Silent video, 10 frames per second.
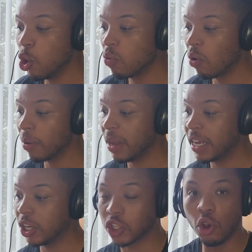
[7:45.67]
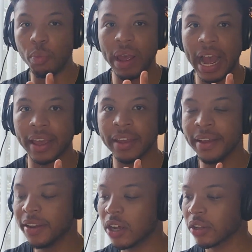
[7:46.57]
We want to make it a 2-pack.
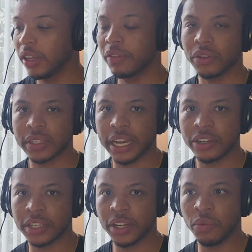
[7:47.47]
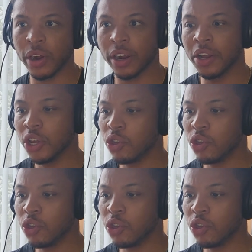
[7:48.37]
Another level of scarcity to where